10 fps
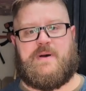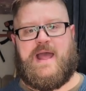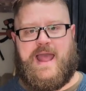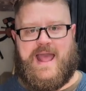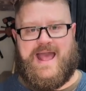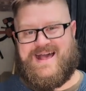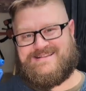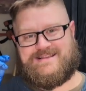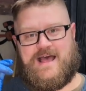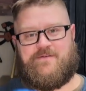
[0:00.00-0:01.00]
but
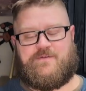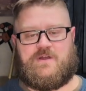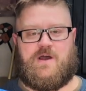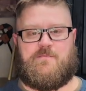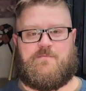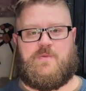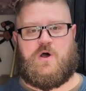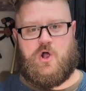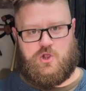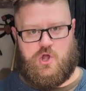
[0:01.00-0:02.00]
as I've come
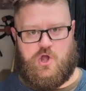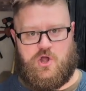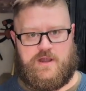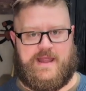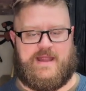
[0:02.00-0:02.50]
along